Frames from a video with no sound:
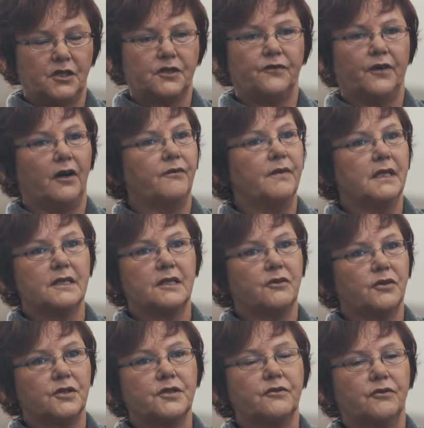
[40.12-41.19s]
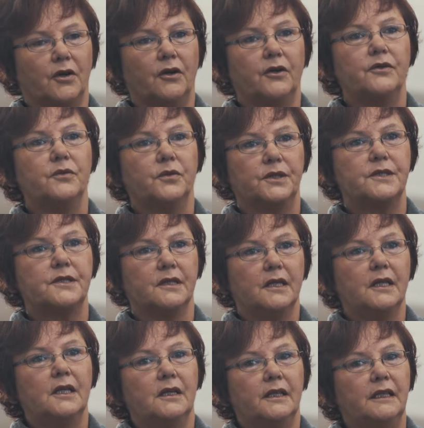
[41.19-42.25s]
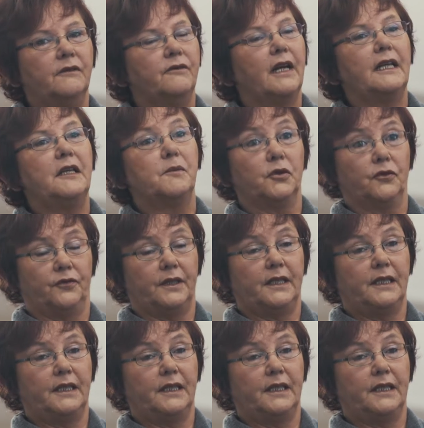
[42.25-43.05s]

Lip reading: just 5 minutes across the road was invaluable for